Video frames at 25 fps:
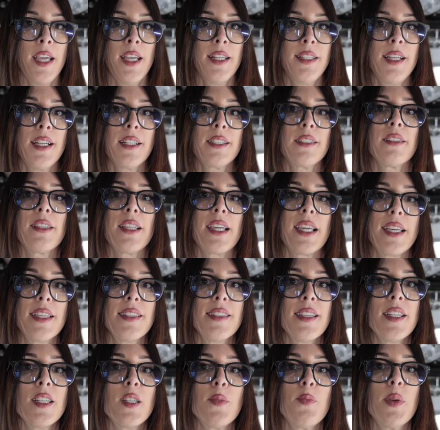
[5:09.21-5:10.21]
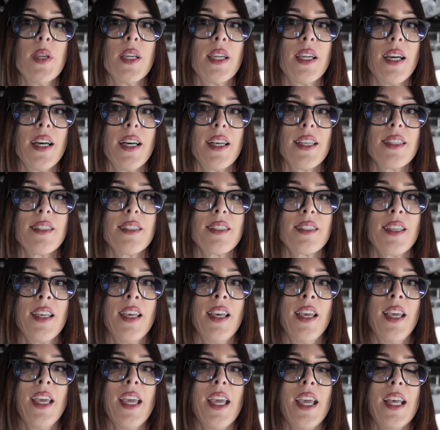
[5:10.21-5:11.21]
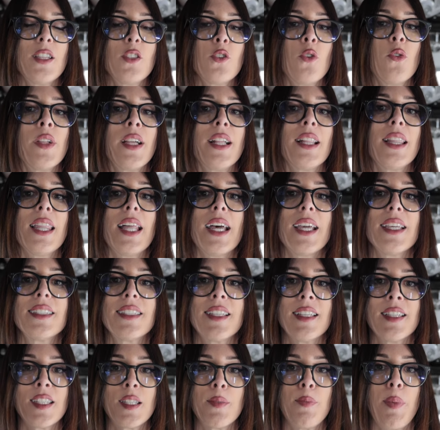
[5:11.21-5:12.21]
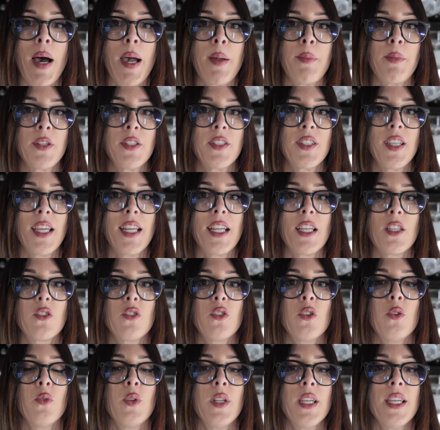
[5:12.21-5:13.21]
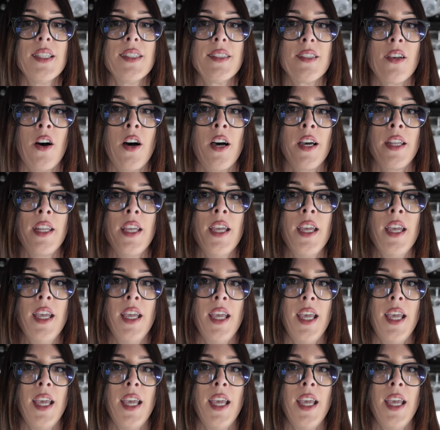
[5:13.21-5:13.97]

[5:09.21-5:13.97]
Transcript: it technically isn't because it's only licensed by Mercedes to Nissan